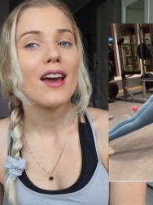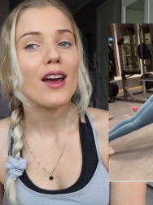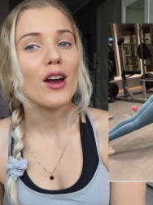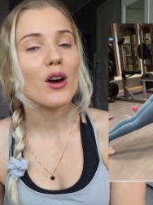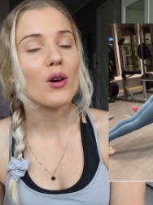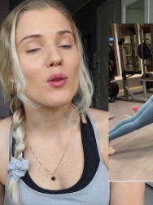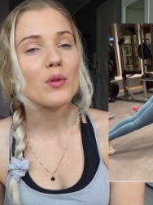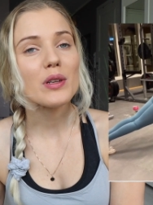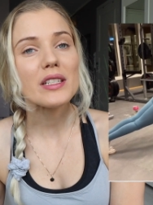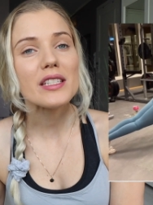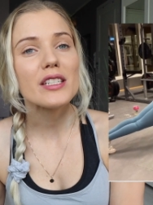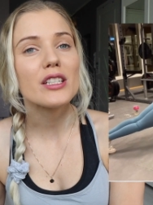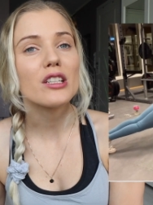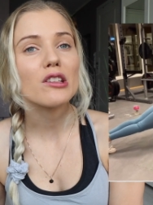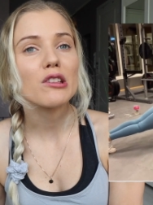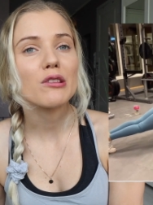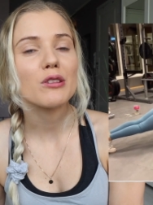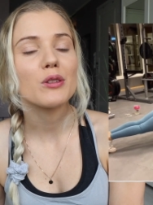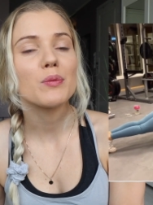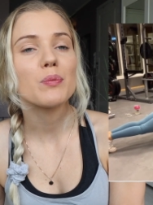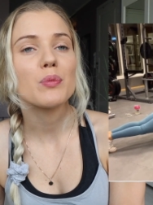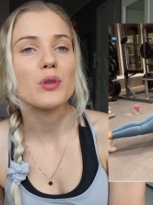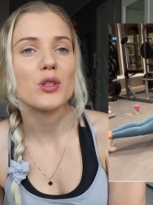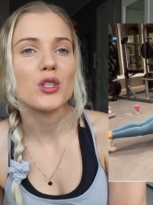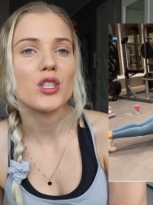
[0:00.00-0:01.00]
I always
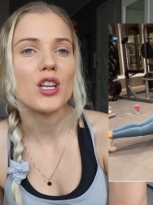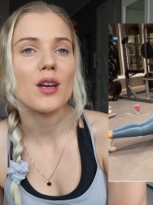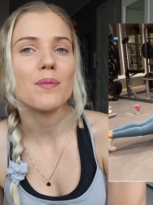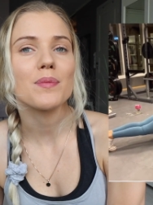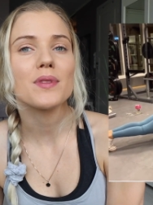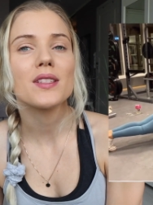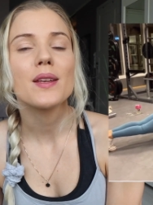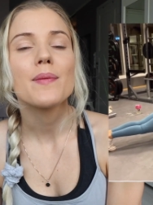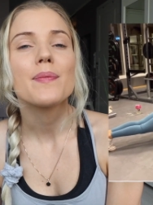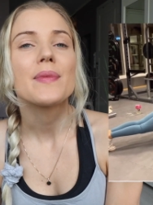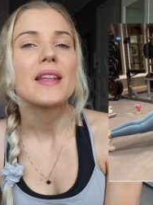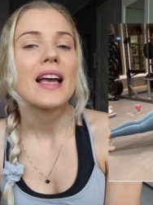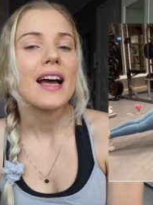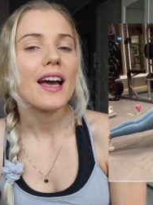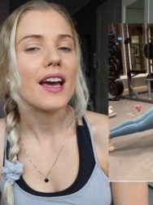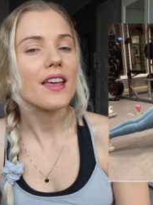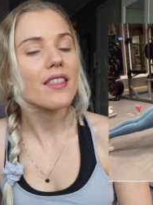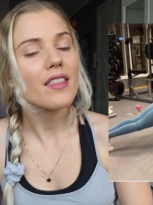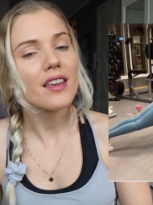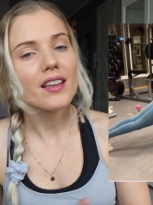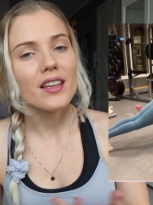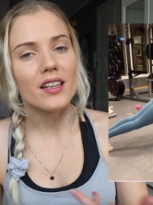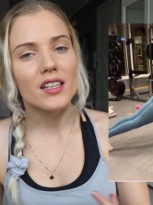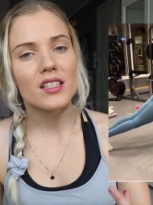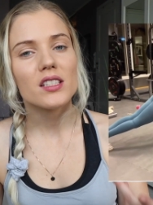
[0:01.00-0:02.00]
include push-ups I
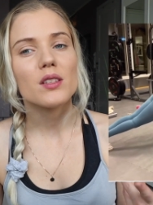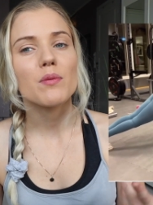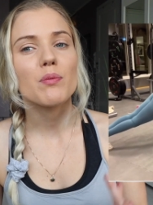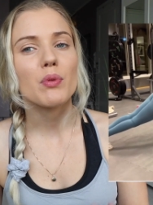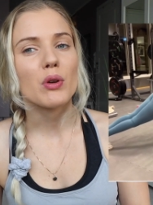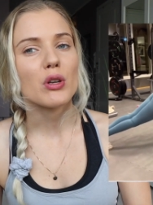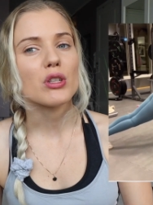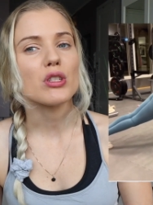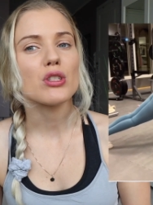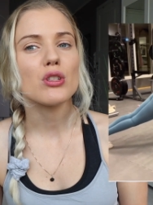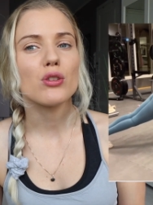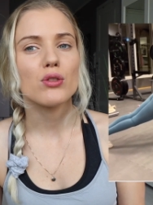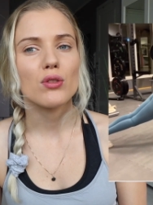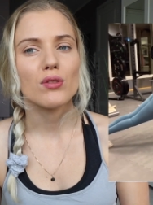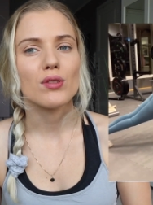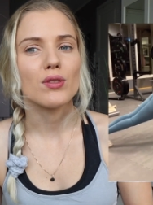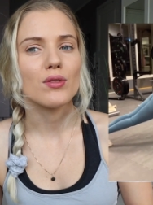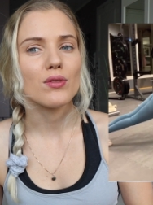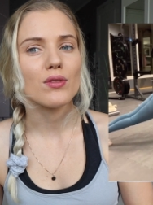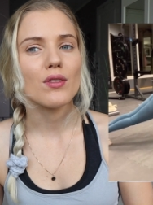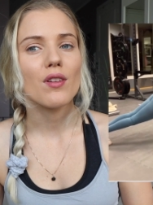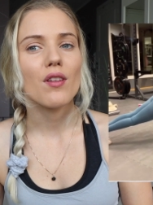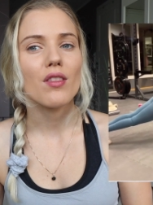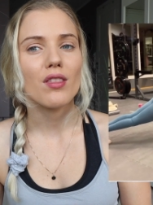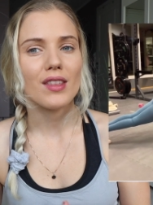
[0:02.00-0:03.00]
think it is important to
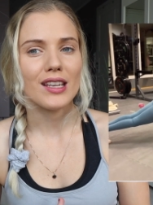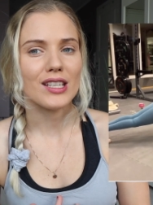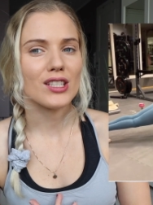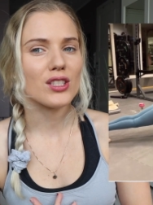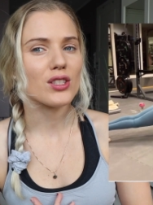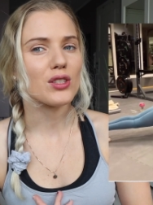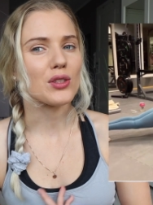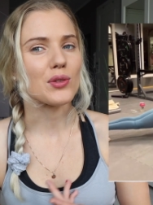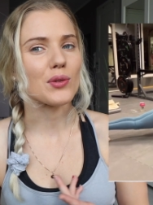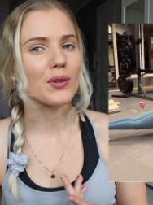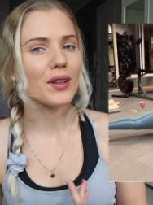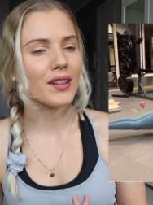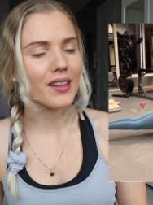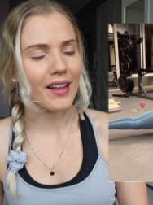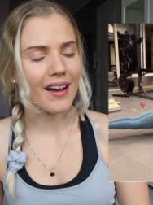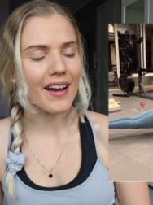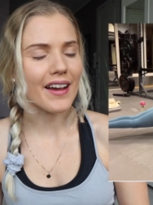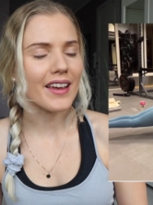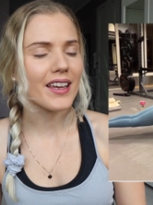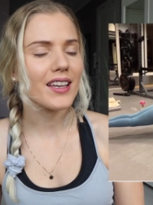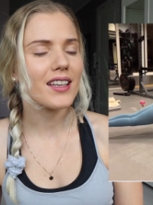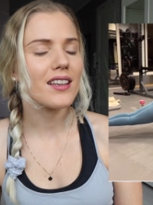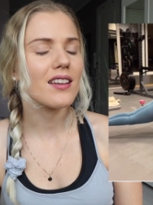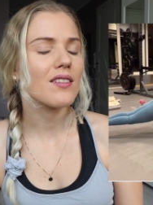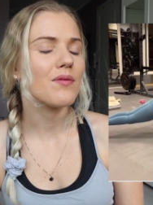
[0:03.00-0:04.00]
do things you
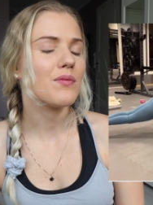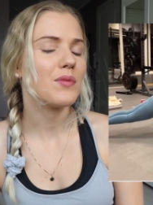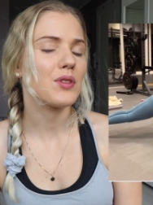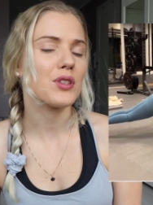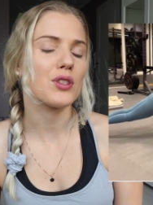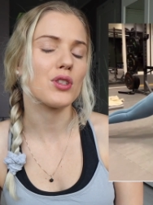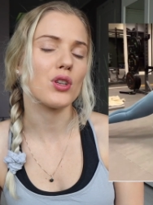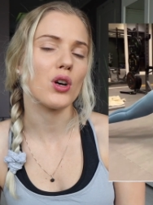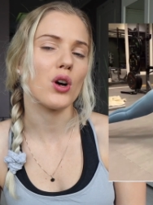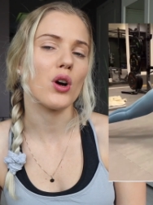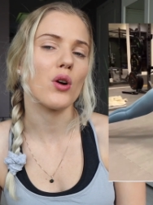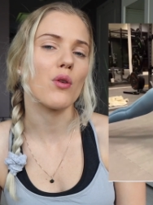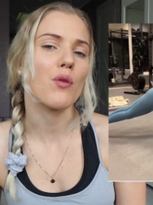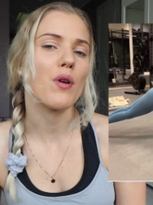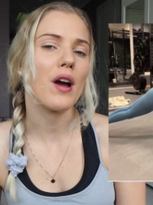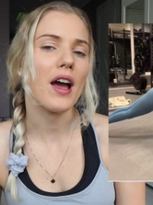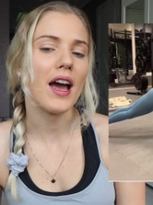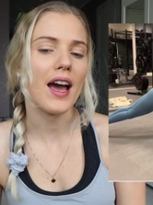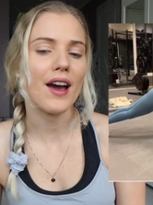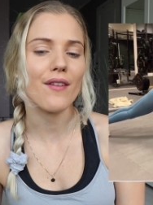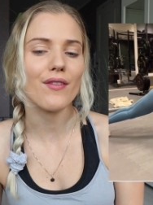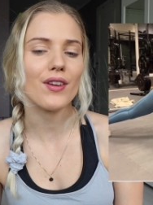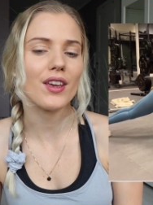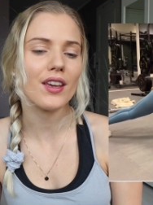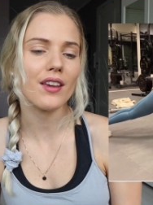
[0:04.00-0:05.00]
like. So
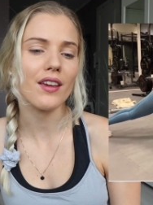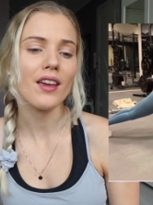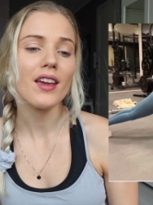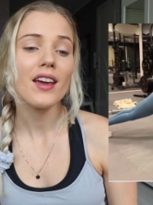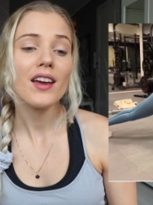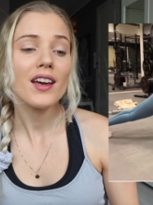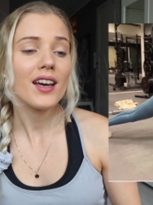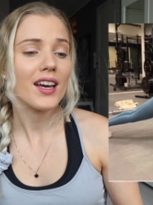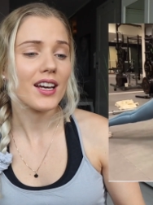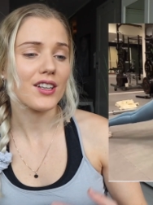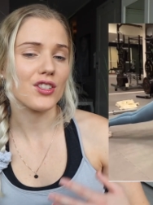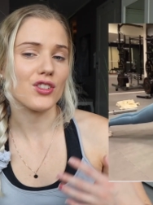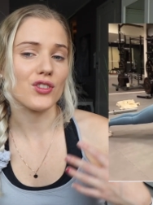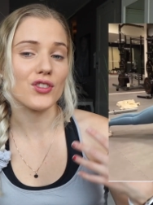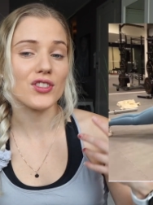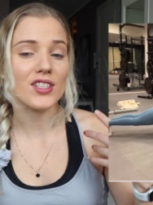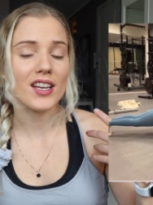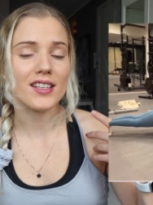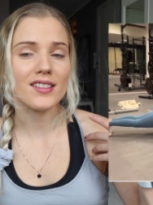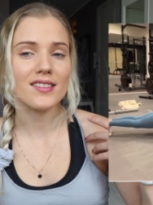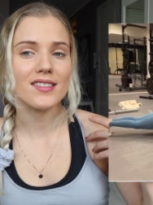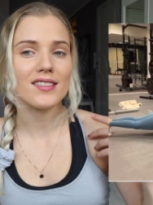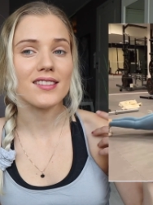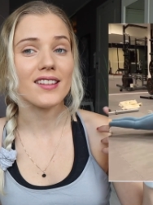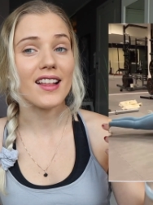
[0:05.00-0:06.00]
having
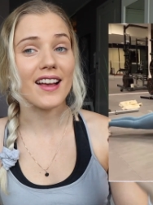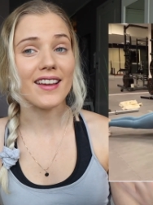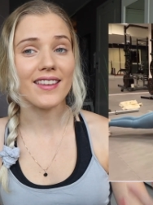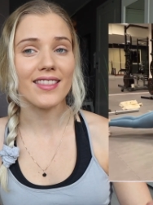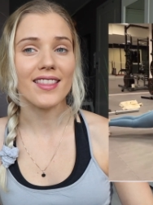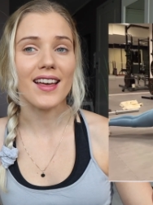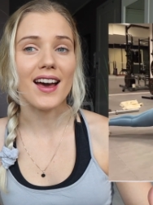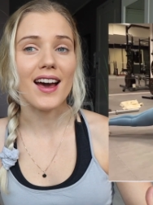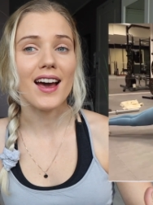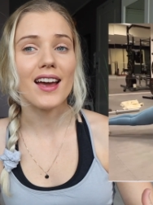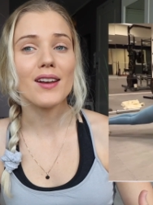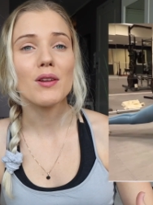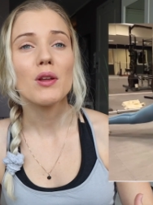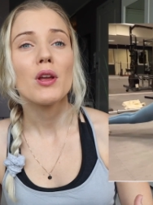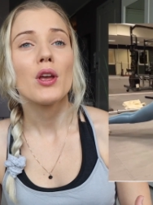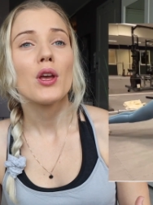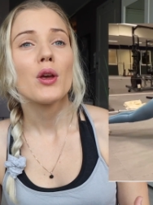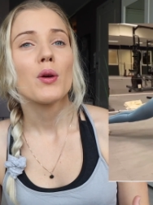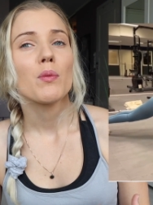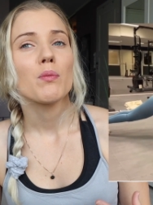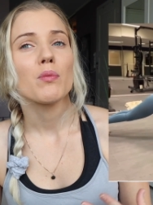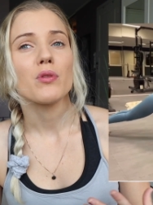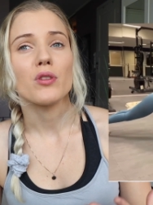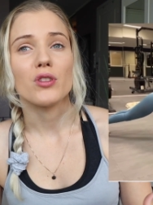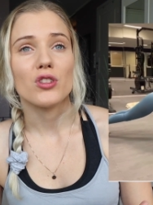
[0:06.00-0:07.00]
exercises like that,
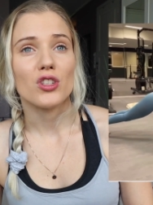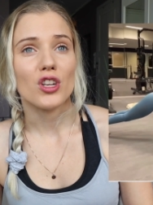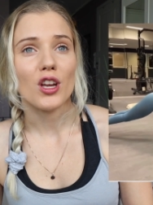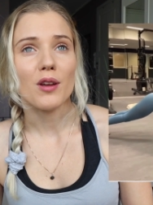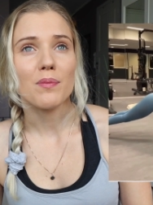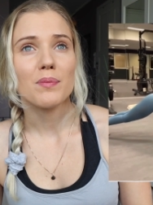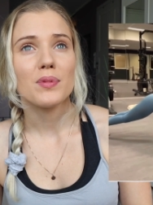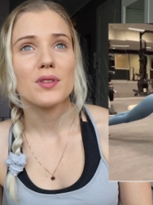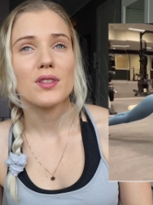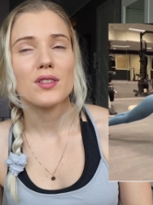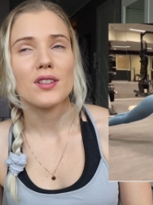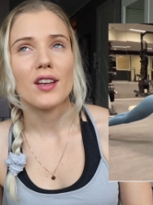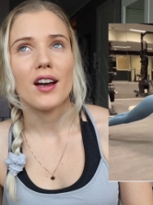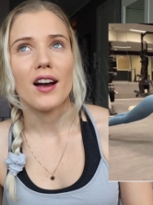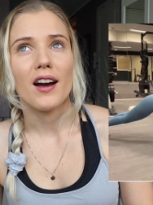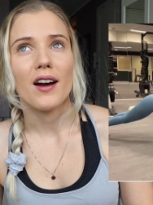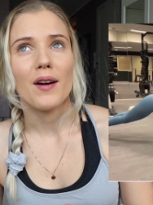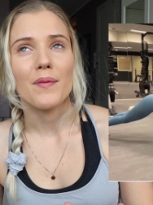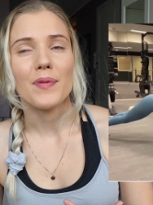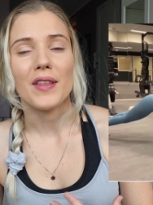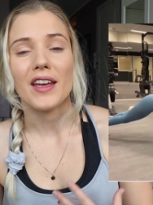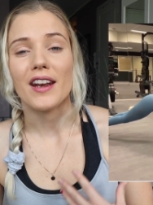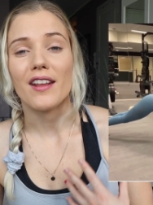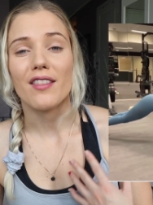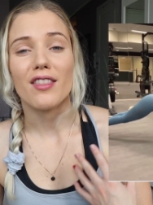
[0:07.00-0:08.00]
push-ups
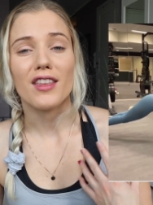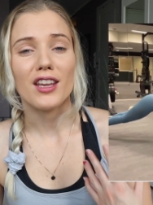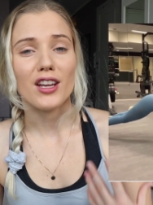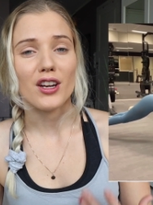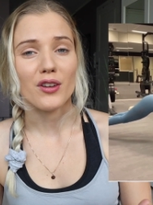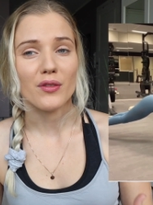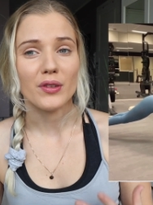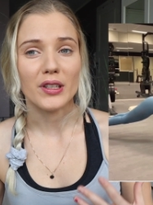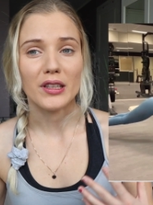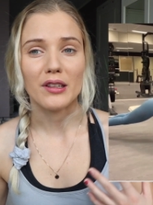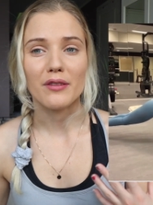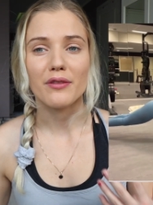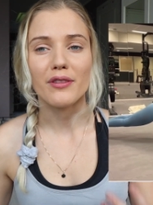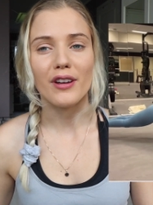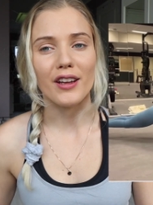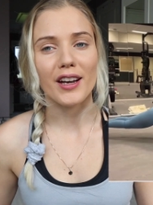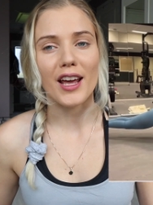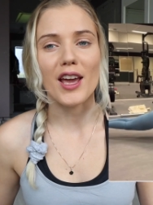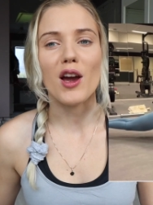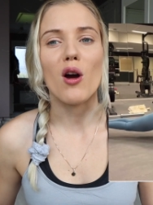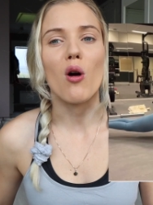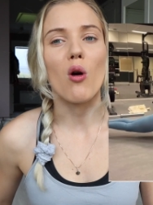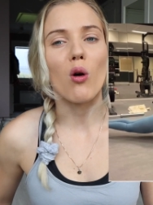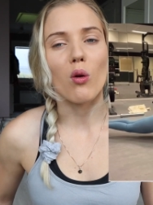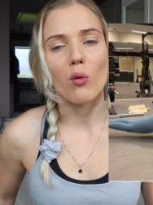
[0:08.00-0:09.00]
um, that I think are really fun,
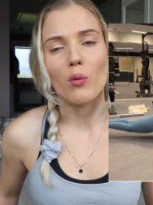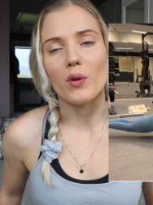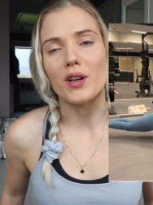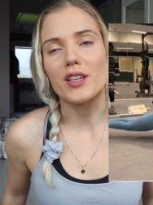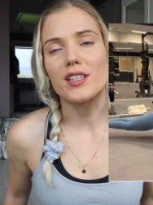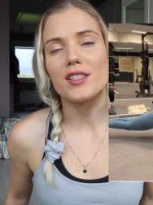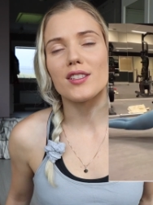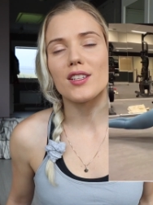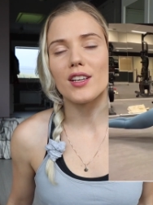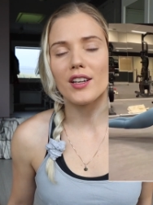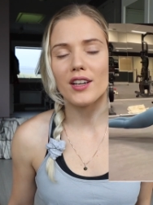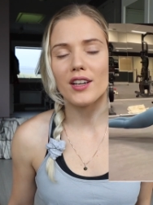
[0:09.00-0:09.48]
I always